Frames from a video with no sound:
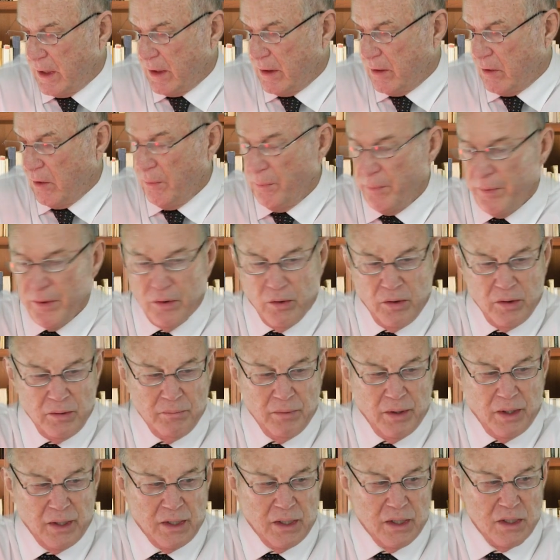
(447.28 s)
opioid
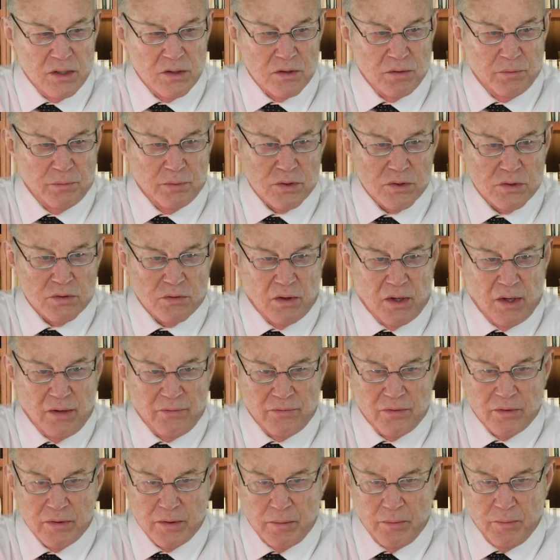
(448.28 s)
medication prescribed
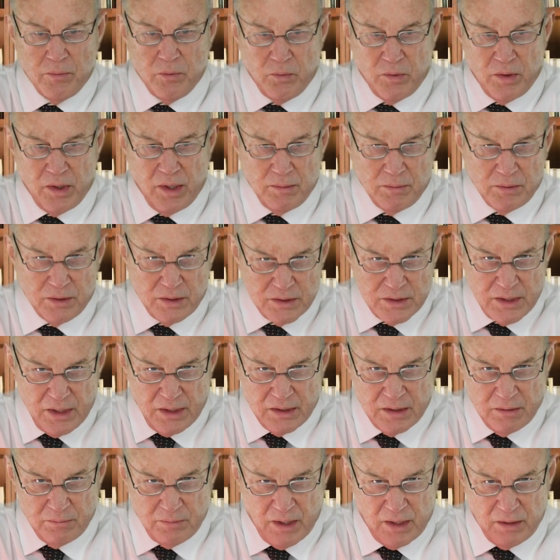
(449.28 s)
for them. We're able to
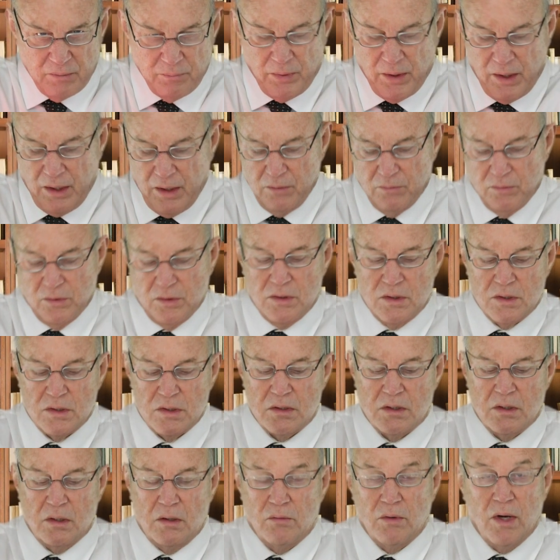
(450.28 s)
take them out of pain with
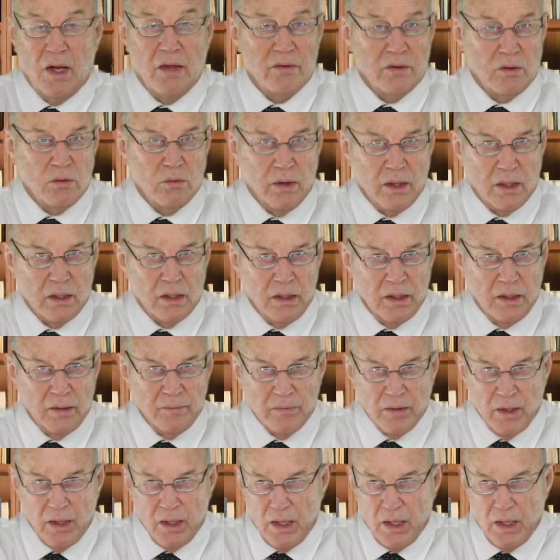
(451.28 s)
this rather quickly.